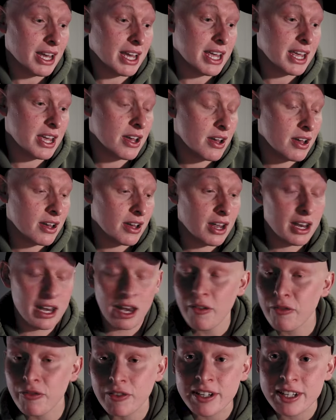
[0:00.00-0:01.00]
a, uh, a,
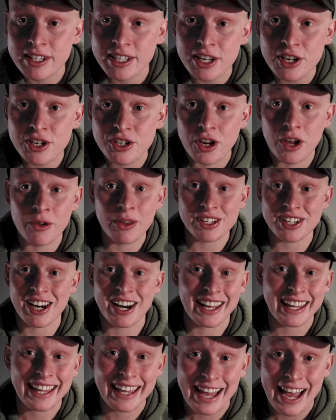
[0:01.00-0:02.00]
lovely t-shirt which
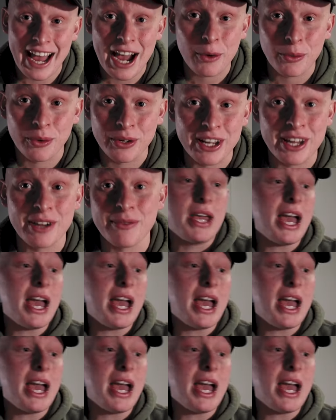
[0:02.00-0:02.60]
had a cow on it.